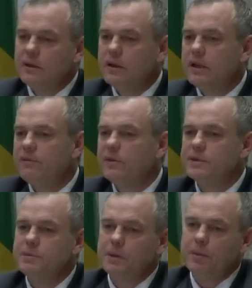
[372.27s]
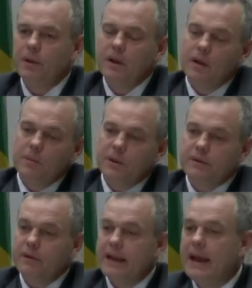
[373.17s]
looking for these people,
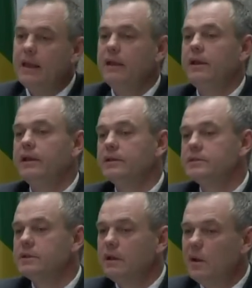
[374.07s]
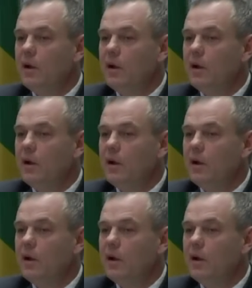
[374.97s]
but the reality is,